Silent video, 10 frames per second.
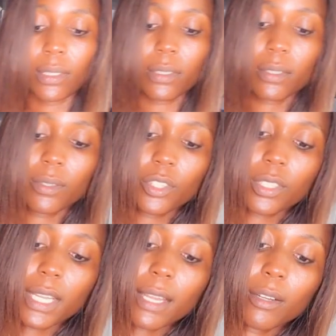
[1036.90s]
So you
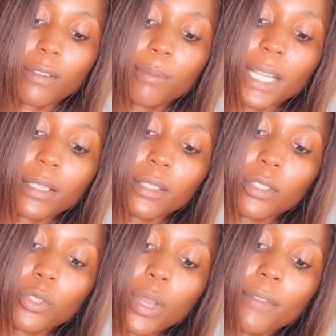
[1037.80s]
just cut it off, but
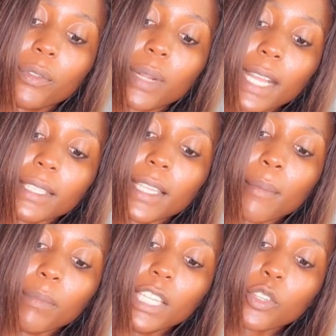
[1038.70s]
you have to cut
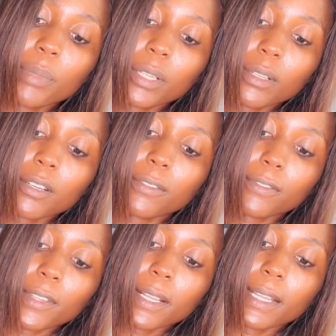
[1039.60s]
a little bit of
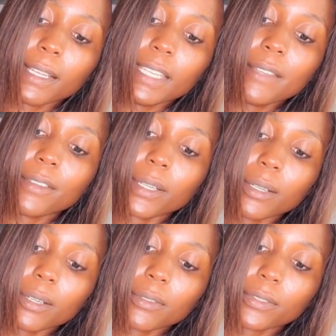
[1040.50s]
a
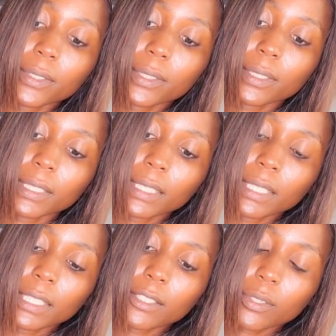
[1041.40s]
liver off,
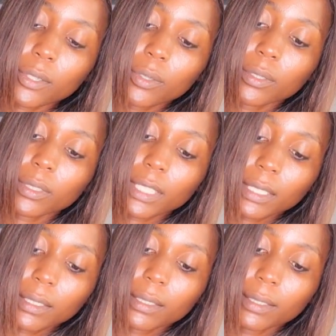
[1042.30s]
so you
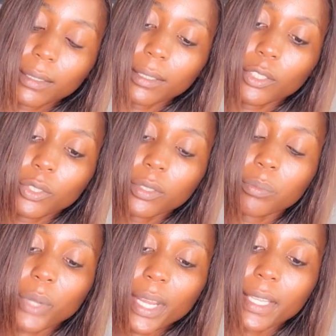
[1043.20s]

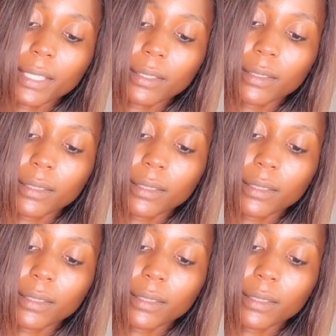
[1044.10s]
don't break it.